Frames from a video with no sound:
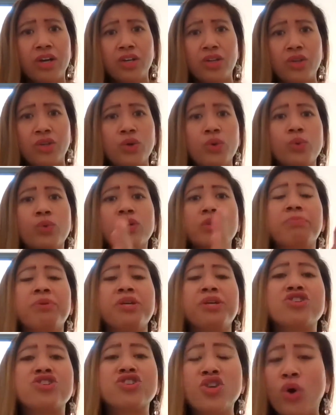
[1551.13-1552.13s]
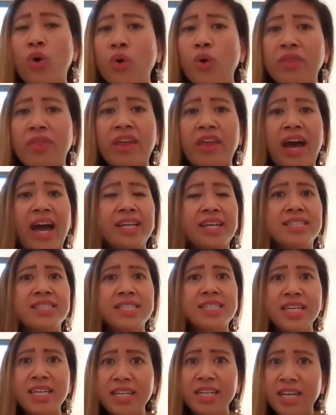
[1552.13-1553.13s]
You will be shown the
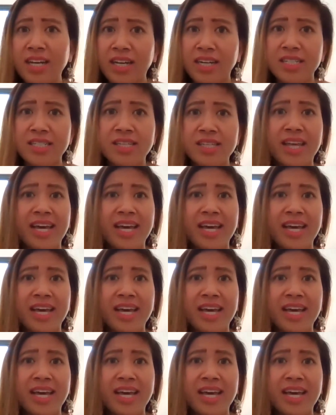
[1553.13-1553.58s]
ideas,